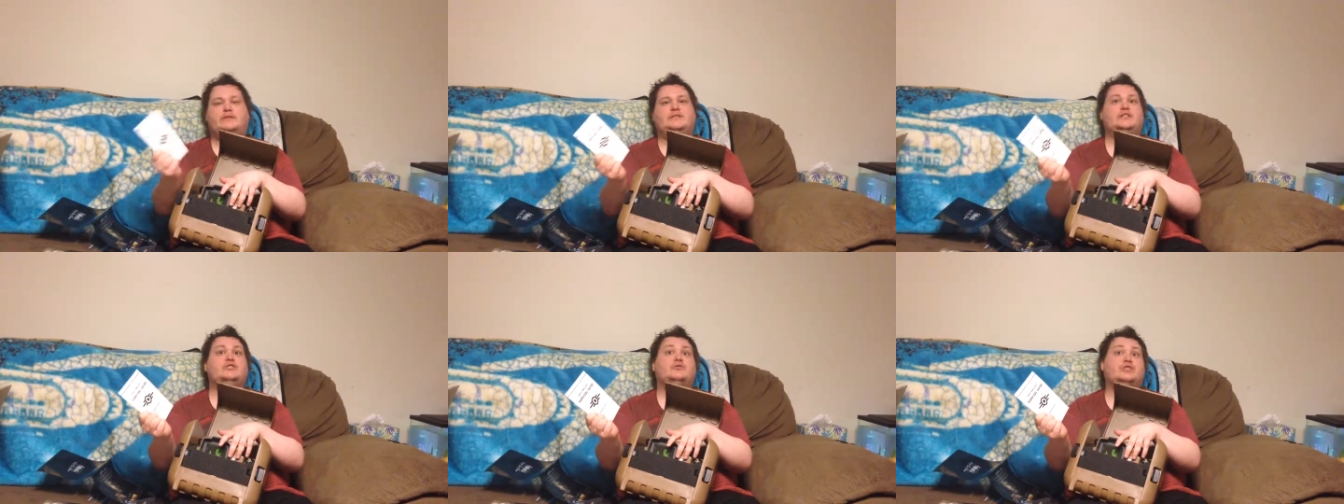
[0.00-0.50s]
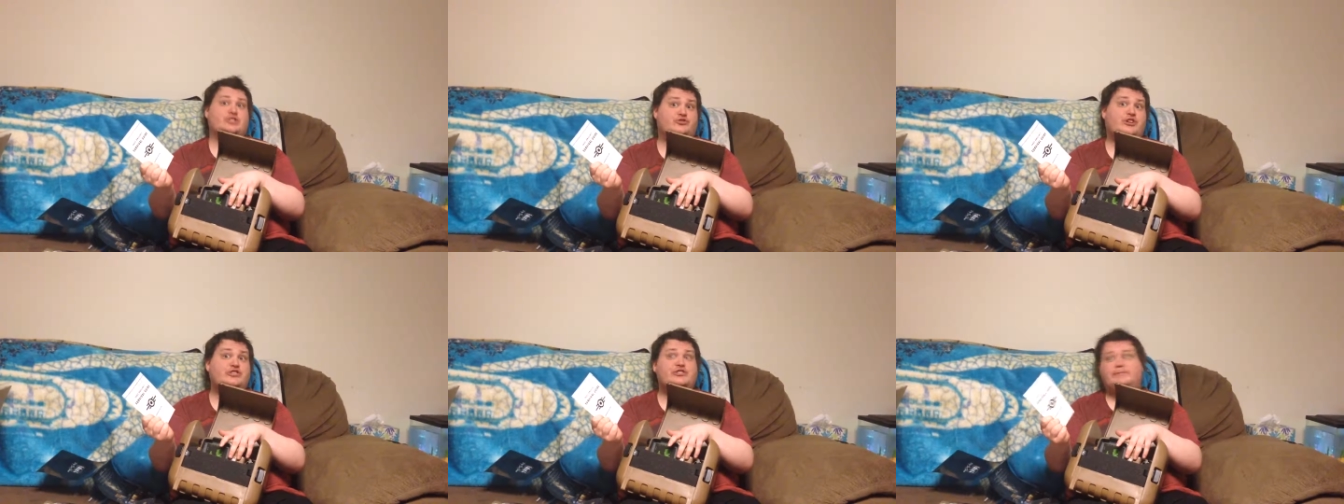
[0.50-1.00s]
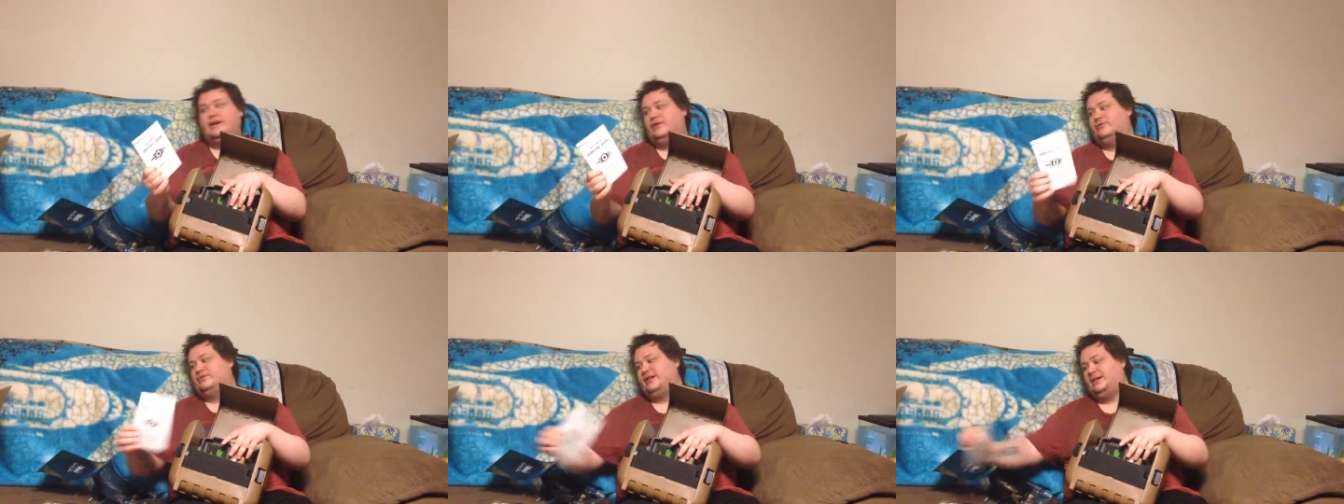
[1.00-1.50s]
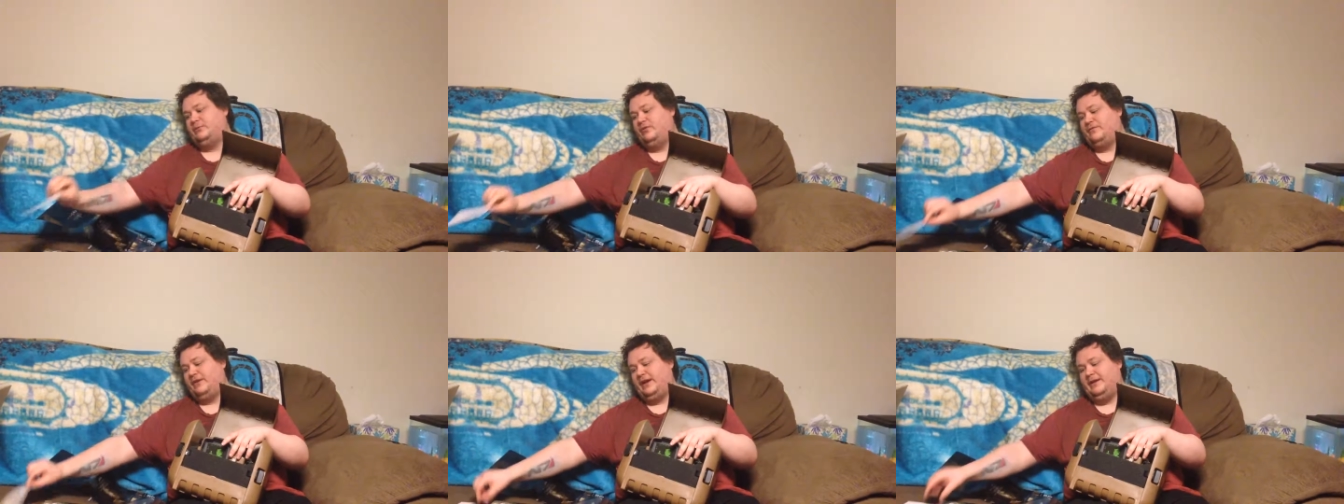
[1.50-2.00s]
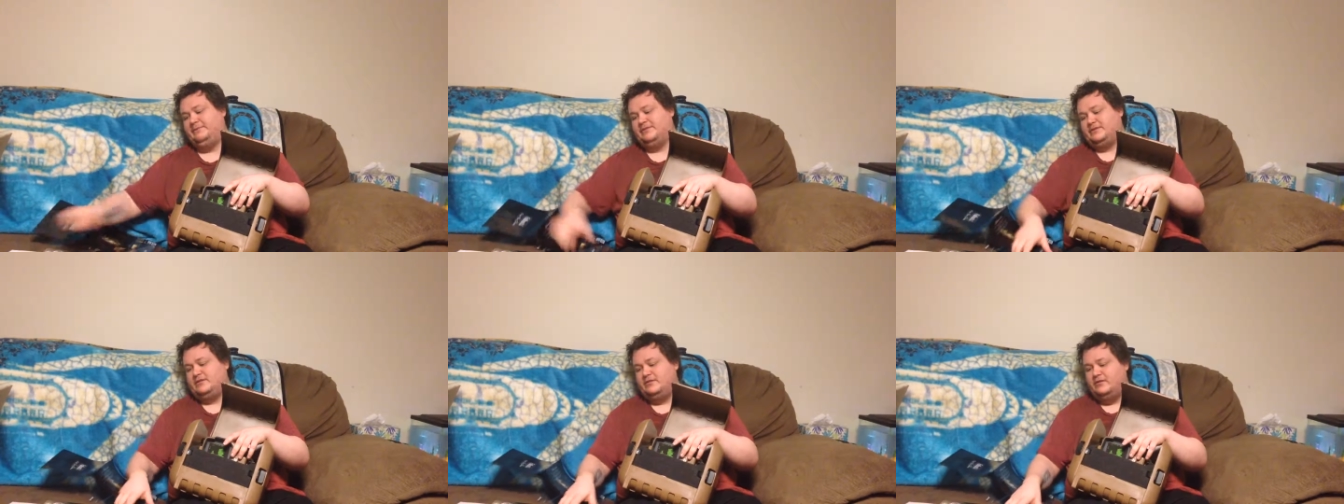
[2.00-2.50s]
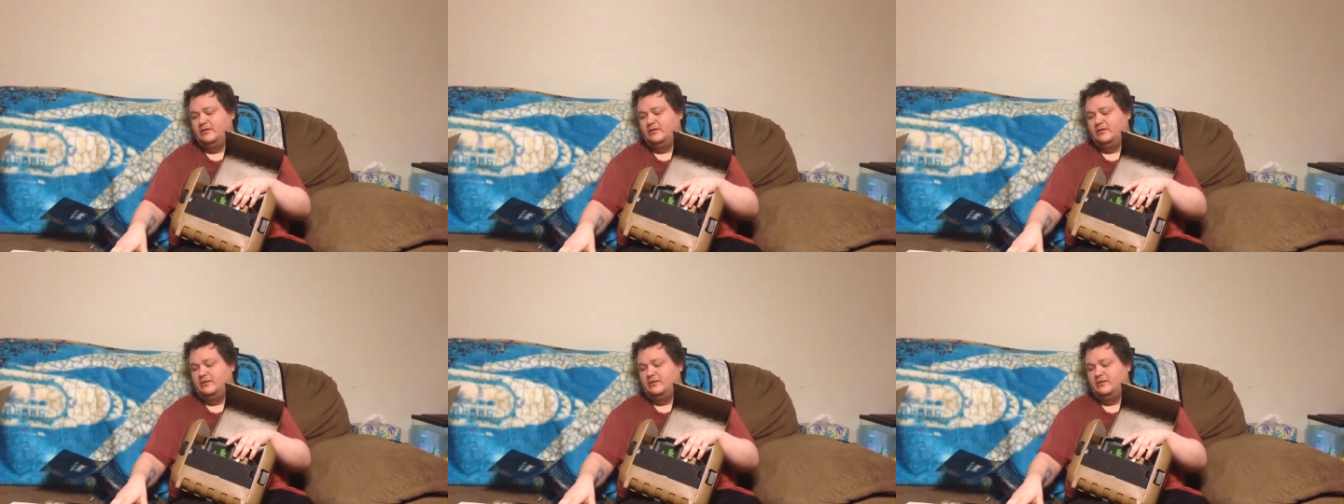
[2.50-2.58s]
because there's no instructor manuals anymore for games.